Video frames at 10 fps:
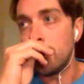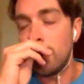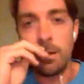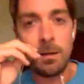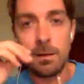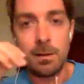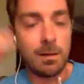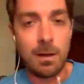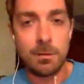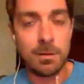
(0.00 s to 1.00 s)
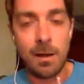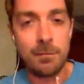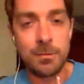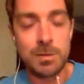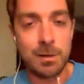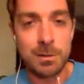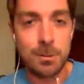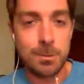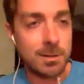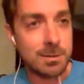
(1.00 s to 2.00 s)
I haven't even talked to
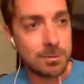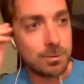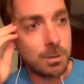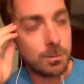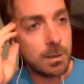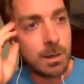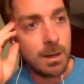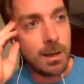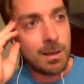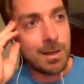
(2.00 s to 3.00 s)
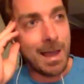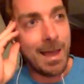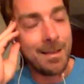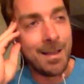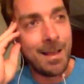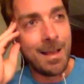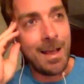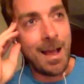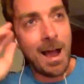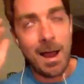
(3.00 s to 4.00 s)
you about this, Gori, but like,
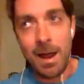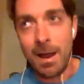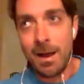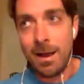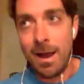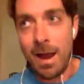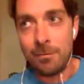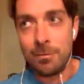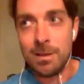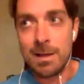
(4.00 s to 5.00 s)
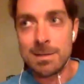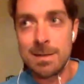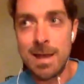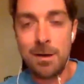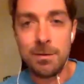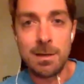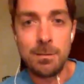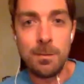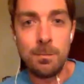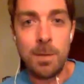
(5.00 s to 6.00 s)
I realized now that
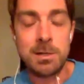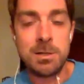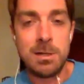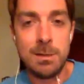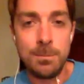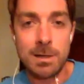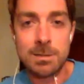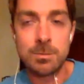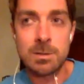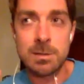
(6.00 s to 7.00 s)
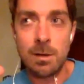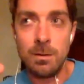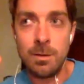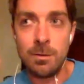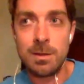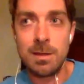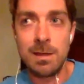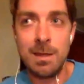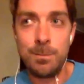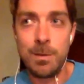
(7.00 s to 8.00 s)
my cheapness was the only thing
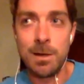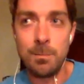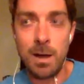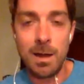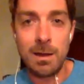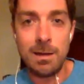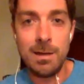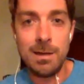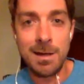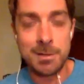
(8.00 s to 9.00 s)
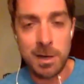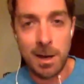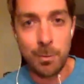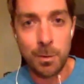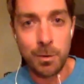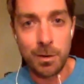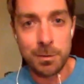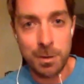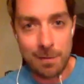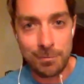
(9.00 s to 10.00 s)
keeping my eating in check when we're
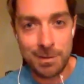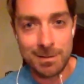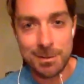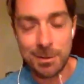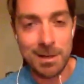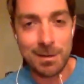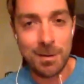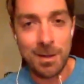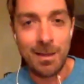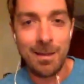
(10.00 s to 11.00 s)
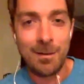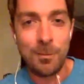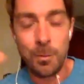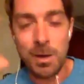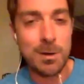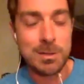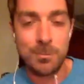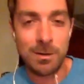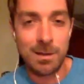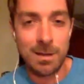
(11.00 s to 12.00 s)
traveling. So like when we go
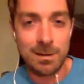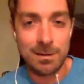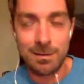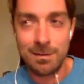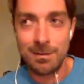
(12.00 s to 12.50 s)
somewhere, like